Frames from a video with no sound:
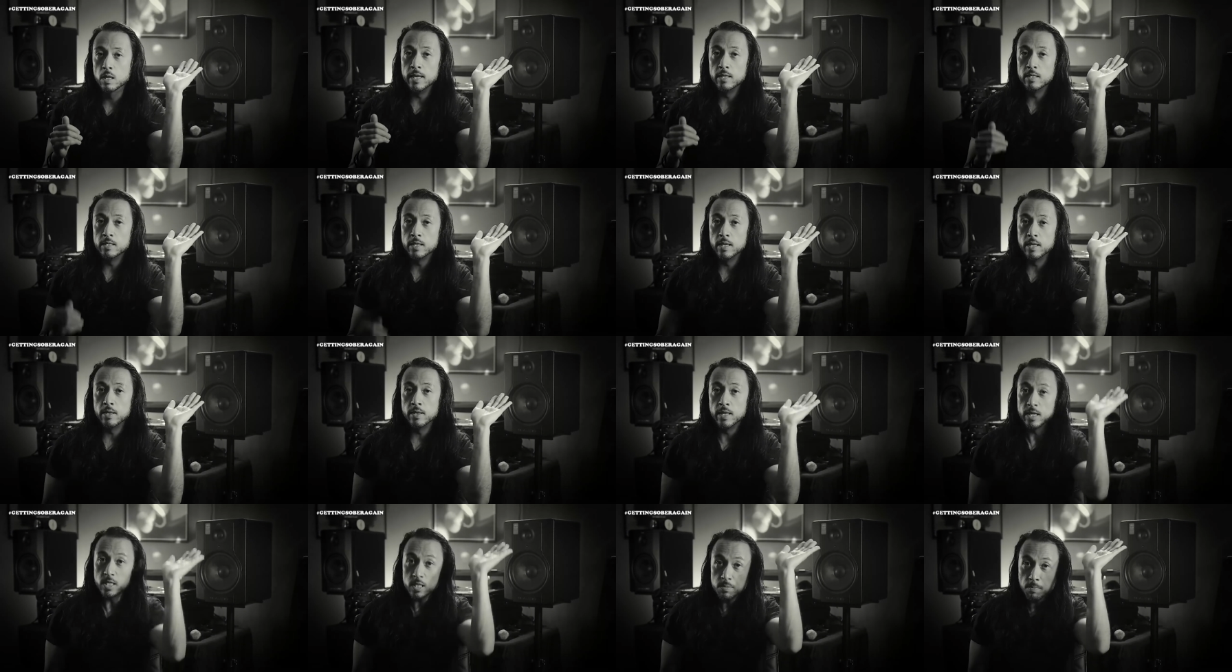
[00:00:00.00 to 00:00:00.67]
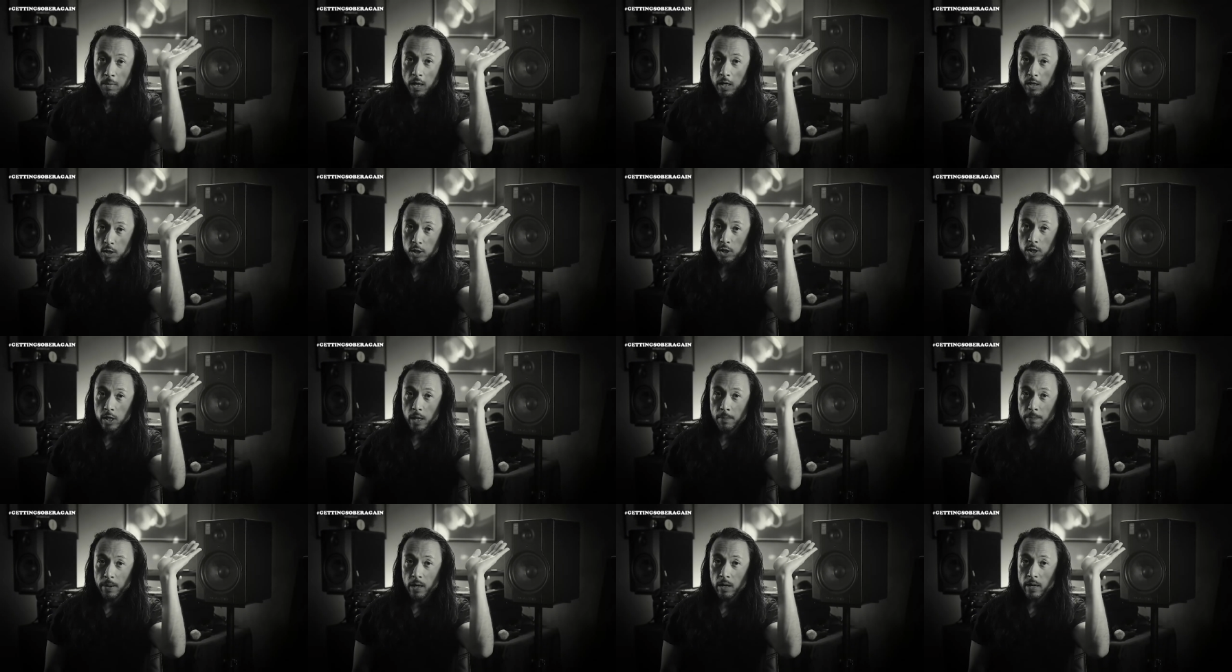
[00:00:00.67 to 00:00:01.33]
Is it this
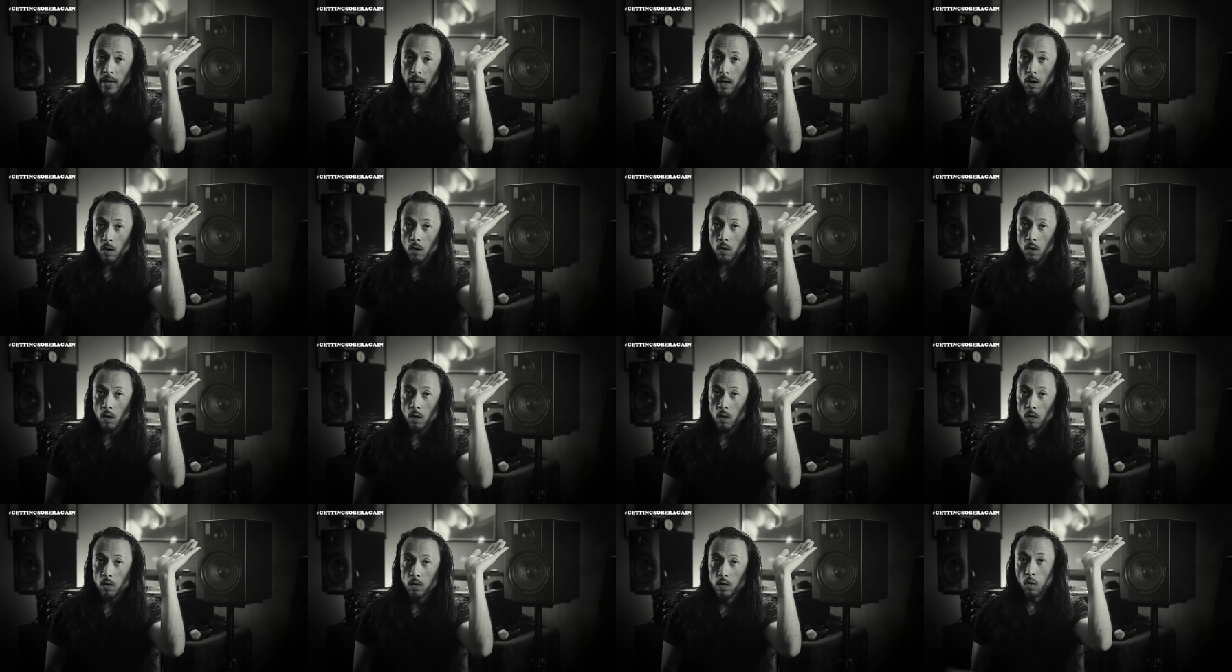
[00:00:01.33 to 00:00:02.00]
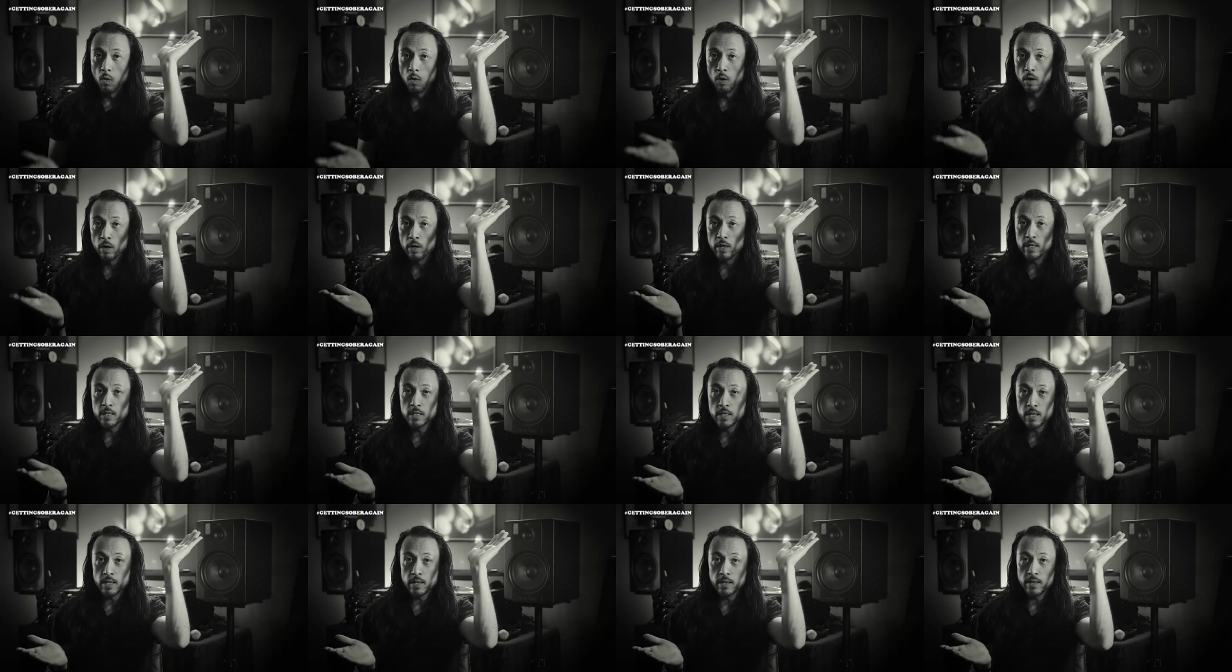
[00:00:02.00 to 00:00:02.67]
much compared to alcohol or
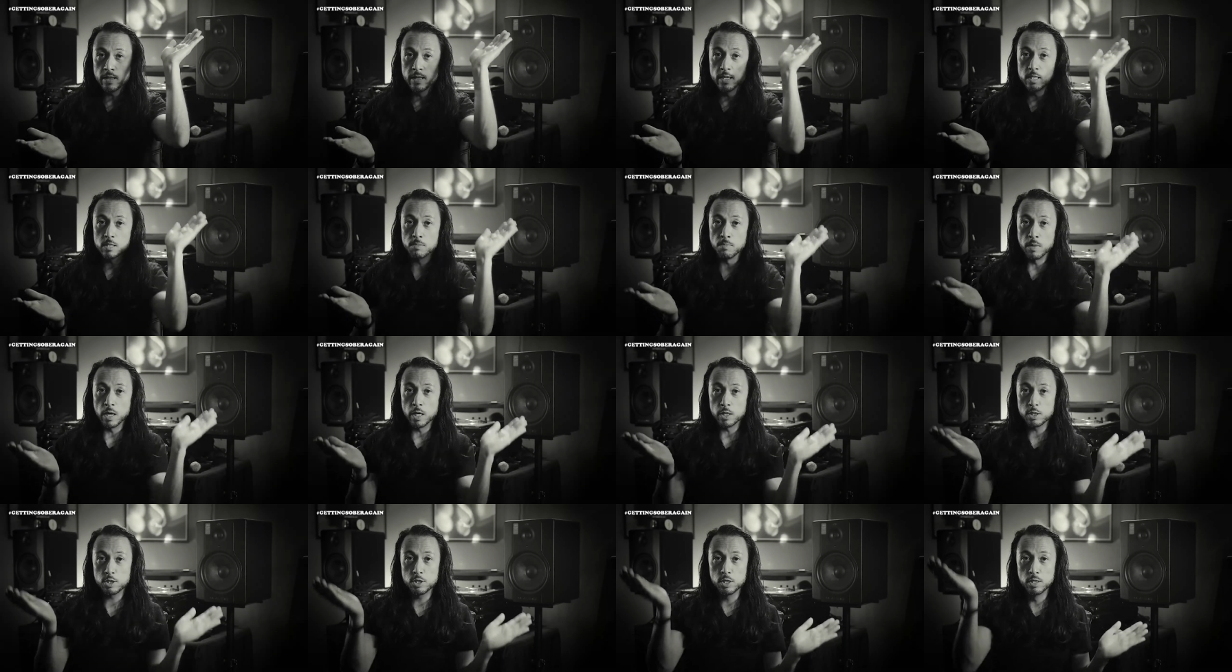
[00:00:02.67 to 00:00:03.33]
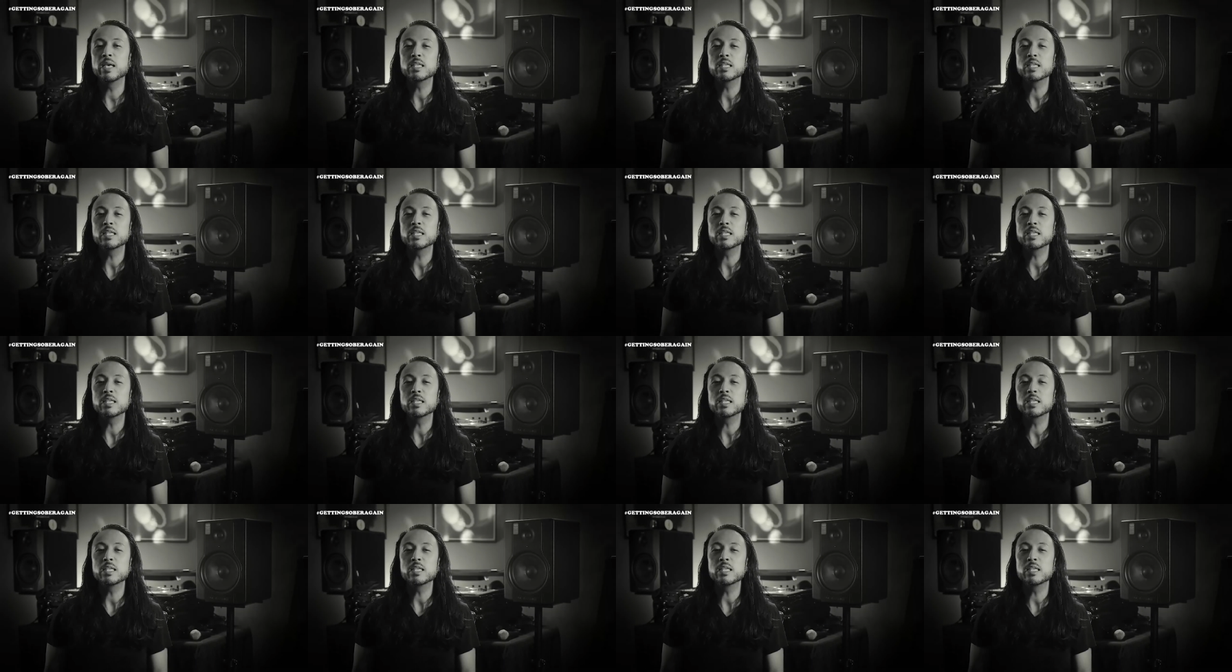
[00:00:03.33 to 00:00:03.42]
is it this much?